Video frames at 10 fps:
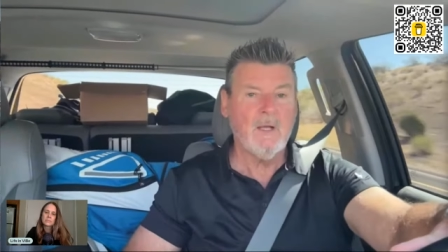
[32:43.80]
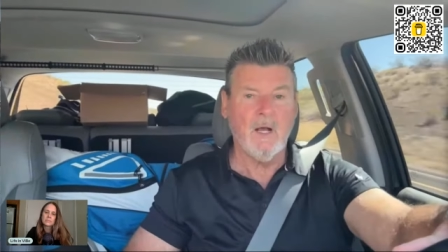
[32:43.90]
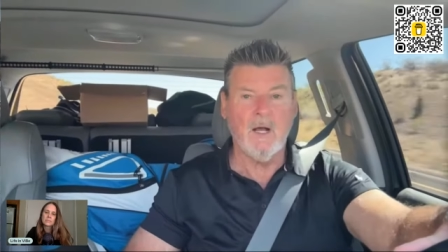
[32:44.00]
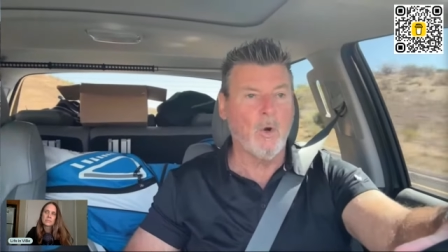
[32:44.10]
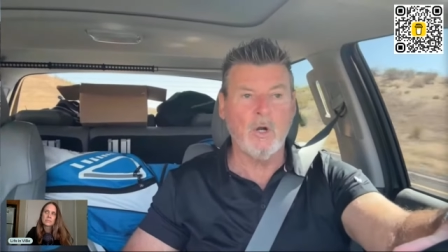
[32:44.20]

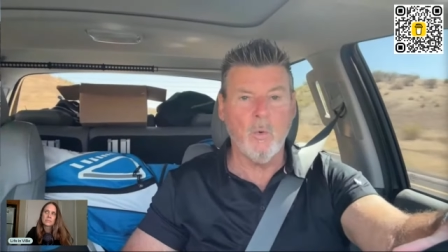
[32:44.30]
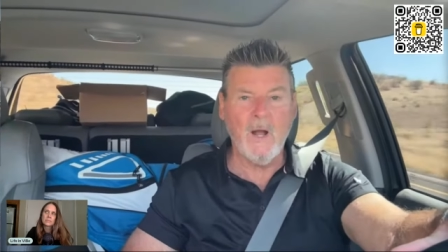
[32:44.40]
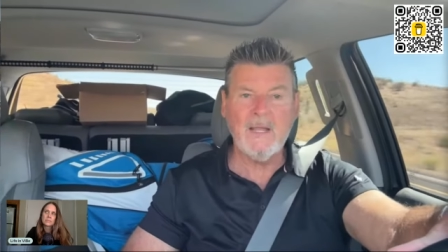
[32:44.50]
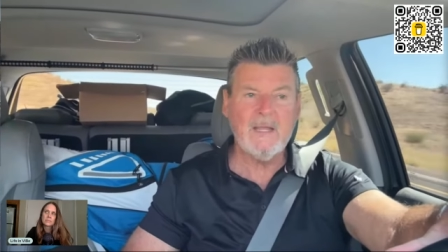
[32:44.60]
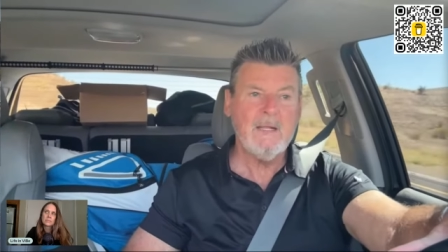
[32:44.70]
uh, or
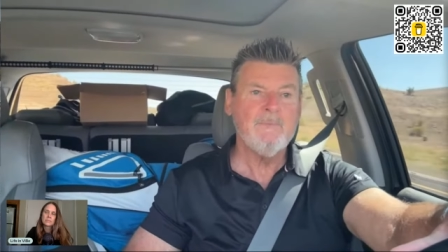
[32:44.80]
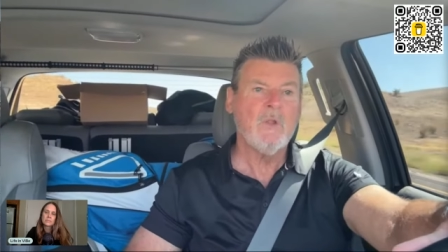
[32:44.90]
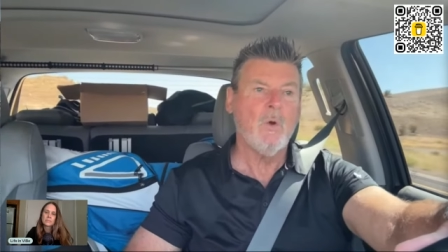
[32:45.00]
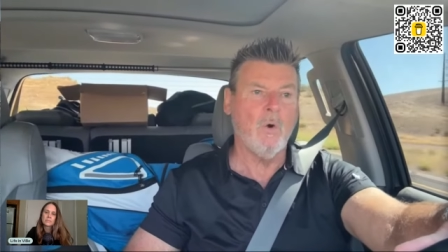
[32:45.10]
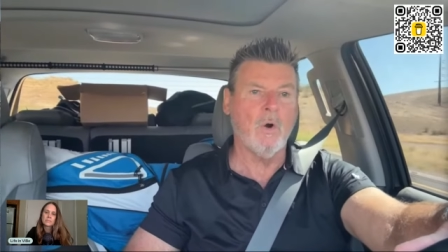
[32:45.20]
Hawaii
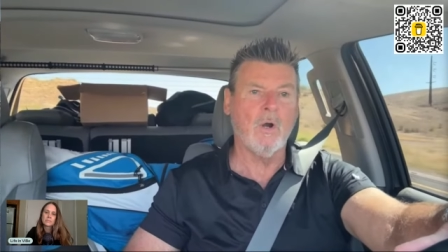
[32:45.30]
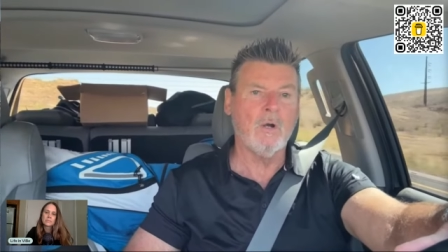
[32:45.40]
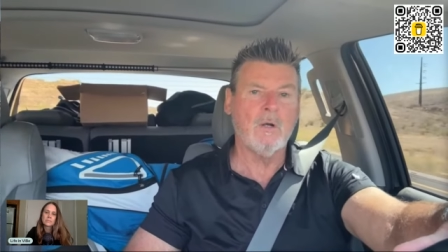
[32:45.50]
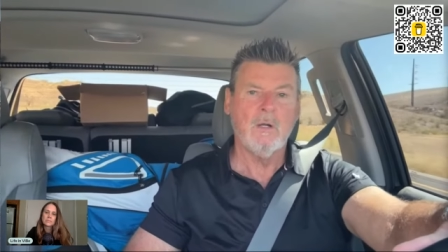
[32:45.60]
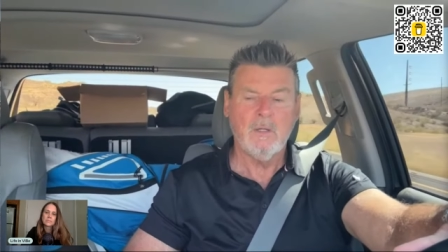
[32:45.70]

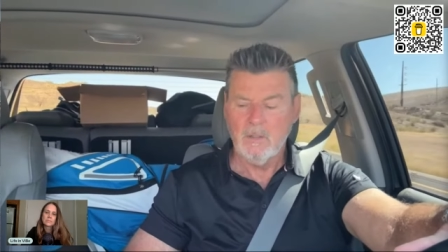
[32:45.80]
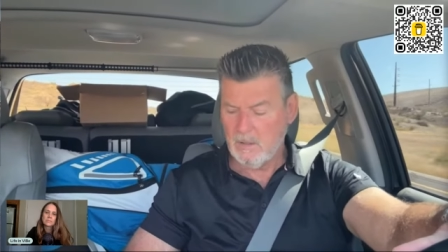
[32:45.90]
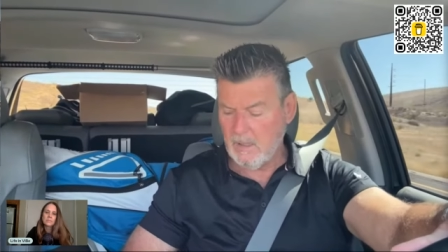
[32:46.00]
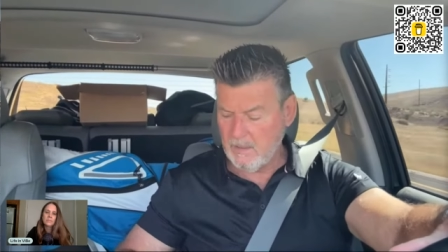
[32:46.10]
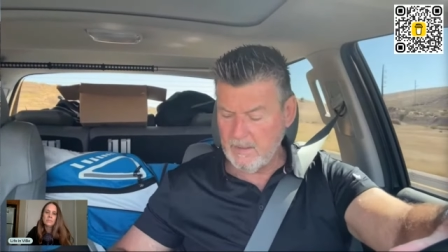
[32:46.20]
or
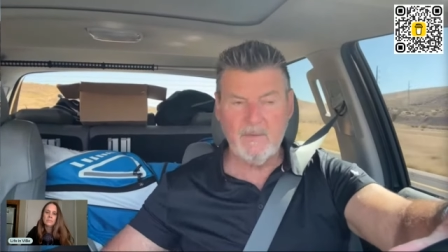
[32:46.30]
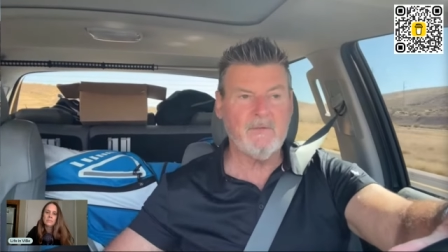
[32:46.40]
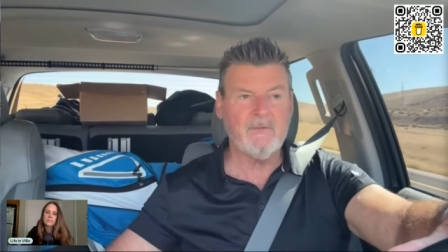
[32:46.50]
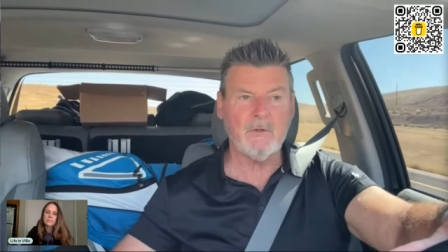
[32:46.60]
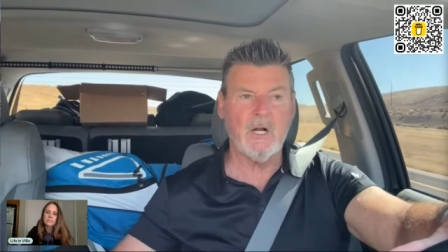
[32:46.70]
uh, any of
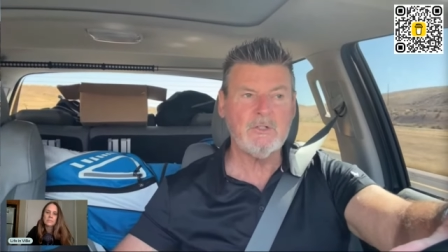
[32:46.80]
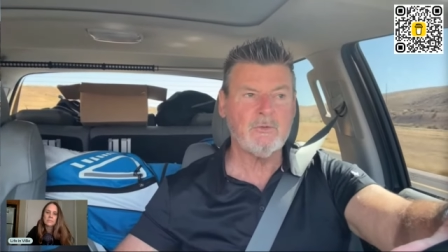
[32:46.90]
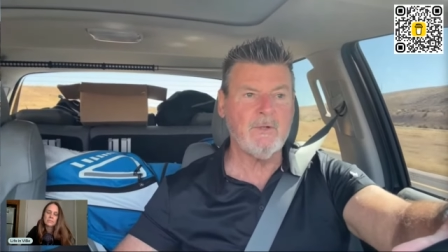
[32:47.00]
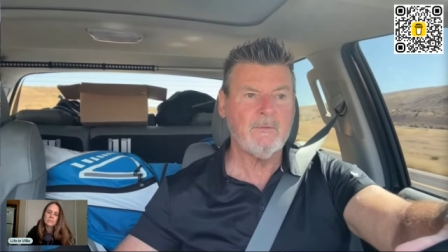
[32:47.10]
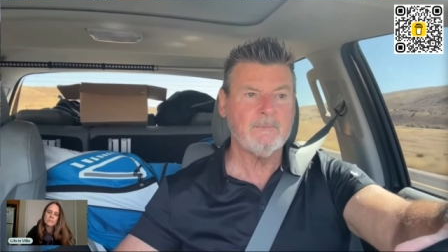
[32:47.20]
these other
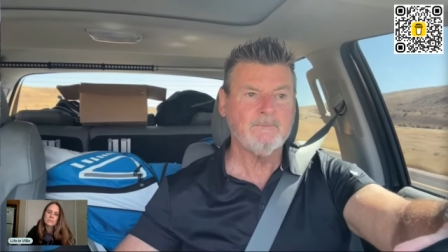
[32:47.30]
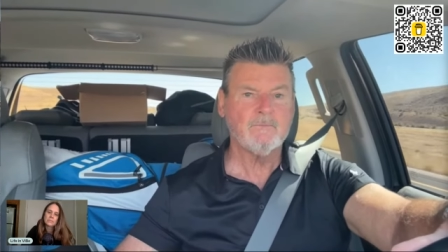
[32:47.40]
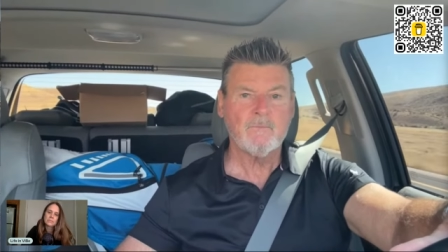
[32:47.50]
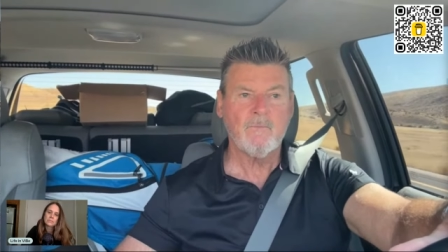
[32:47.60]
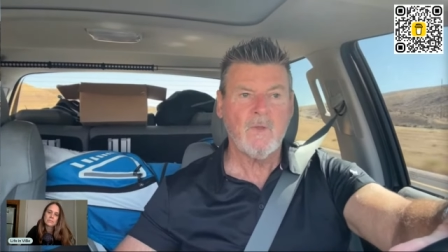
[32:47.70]
countries,
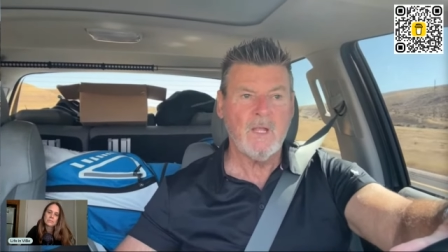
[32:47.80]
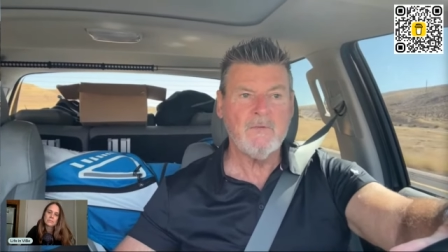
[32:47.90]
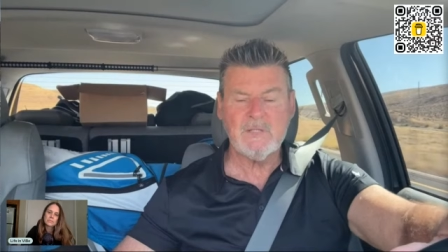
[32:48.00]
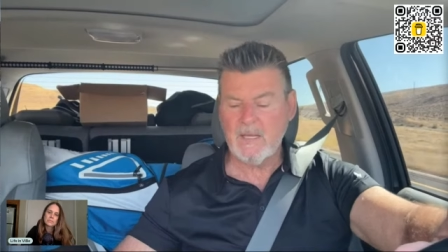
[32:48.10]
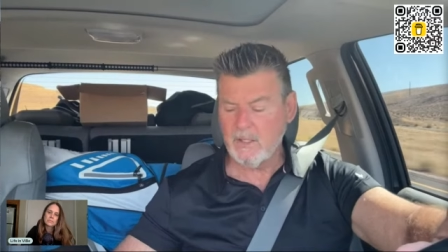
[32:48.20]

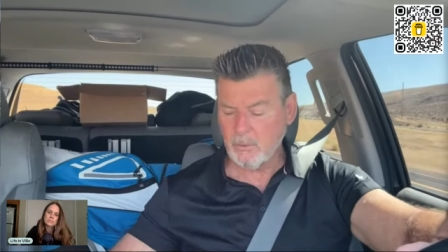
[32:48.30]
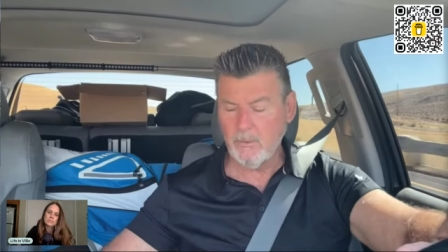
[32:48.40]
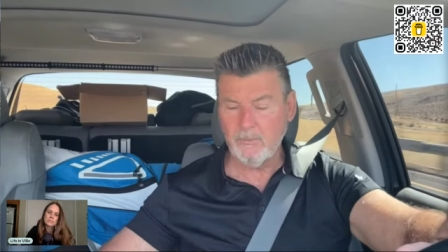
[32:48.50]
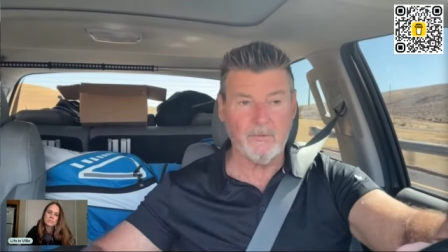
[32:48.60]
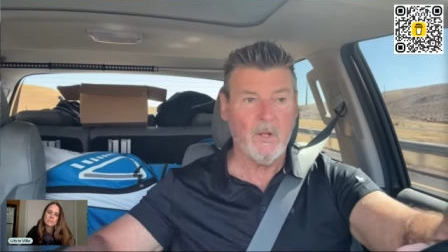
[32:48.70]
even taking
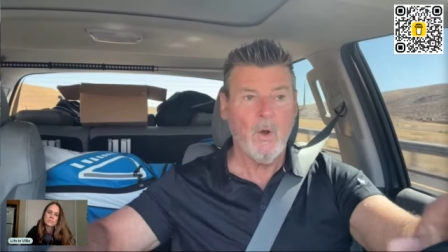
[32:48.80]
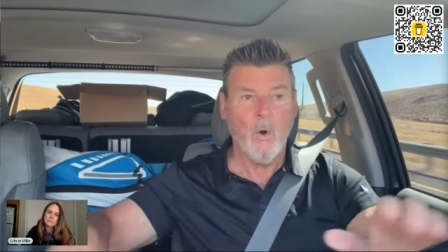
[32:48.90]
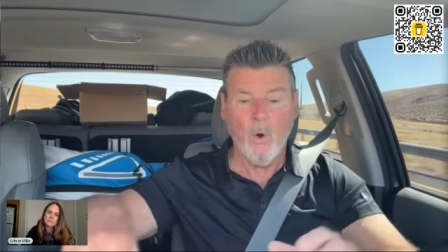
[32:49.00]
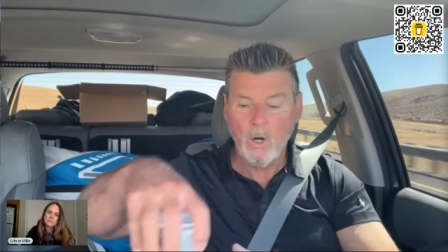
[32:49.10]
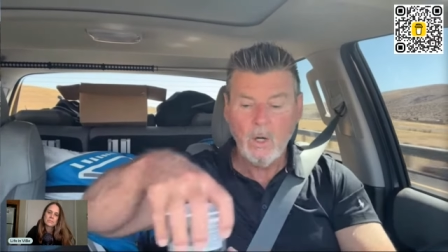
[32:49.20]
cruises.
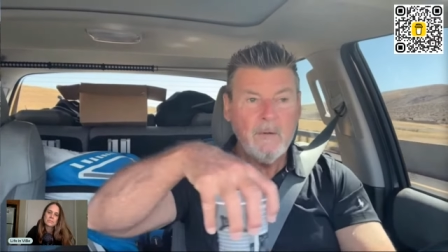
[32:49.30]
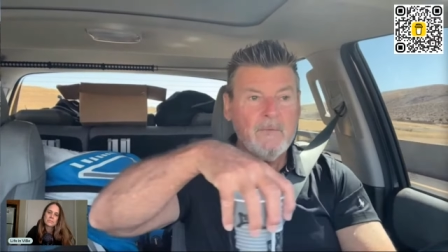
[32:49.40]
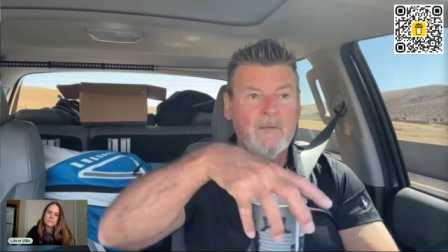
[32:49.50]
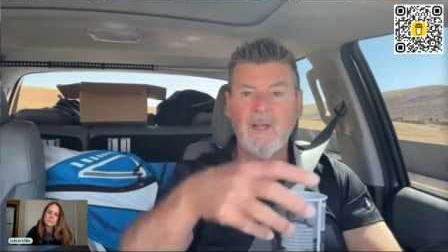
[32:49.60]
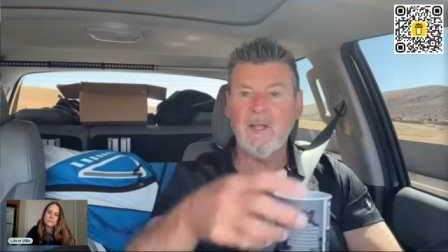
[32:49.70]
Or
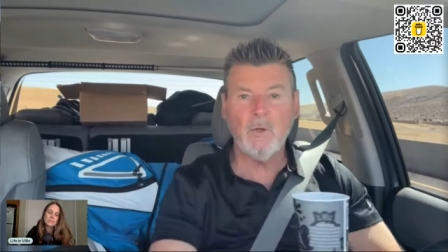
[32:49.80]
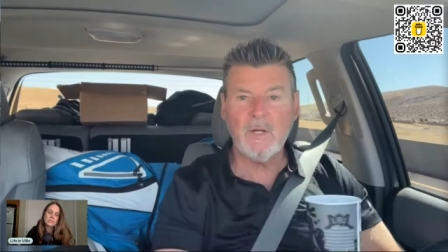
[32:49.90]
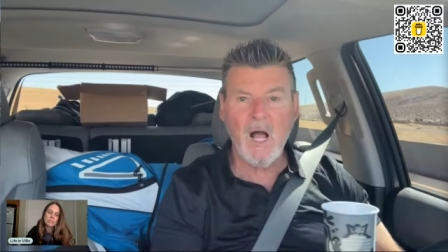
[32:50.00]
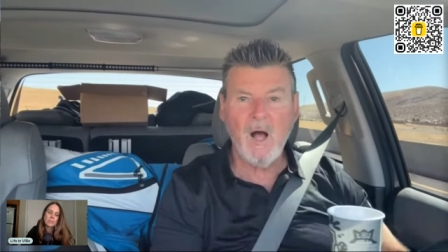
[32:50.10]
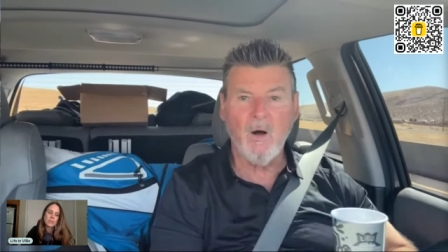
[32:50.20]
they do
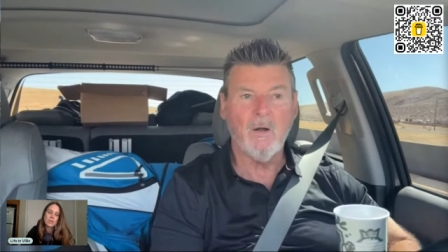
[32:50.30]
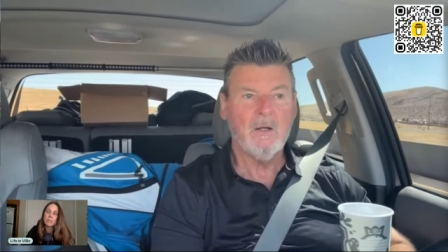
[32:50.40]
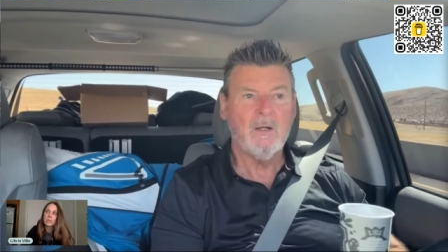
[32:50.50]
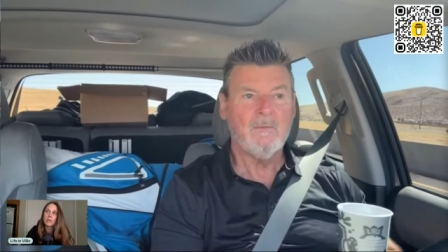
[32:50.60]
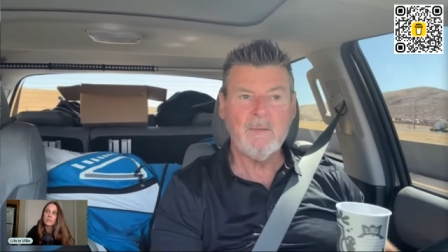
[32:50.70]
it all. Tim loves